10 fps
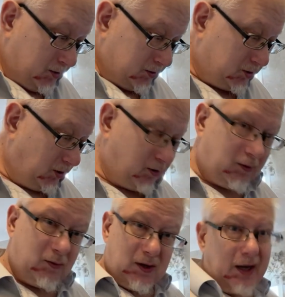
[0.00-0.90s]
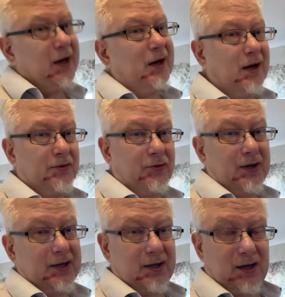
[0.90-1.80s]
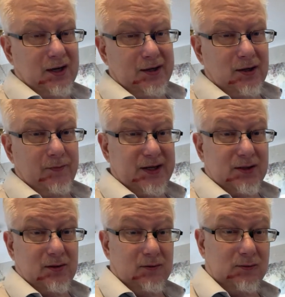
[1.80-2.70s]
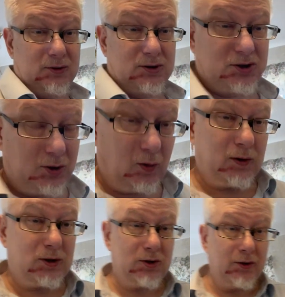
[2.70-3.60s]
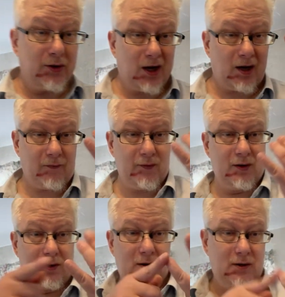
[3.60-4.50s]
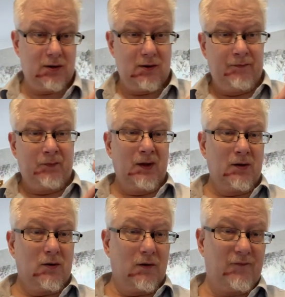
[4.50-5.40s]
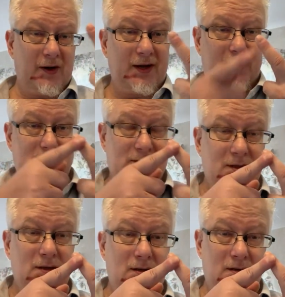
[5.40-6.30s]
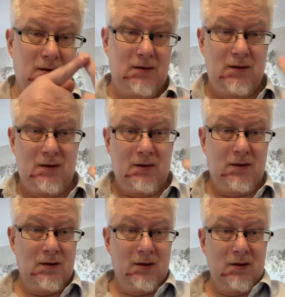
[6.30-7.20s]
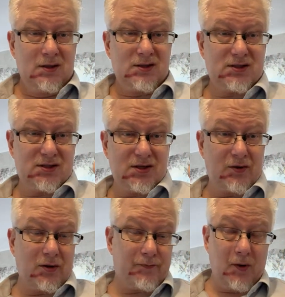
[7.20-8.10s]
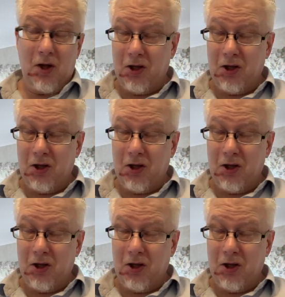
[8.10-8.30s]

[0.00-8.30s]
So, and you need a little bit of salt. So you have cornflakes, syrup.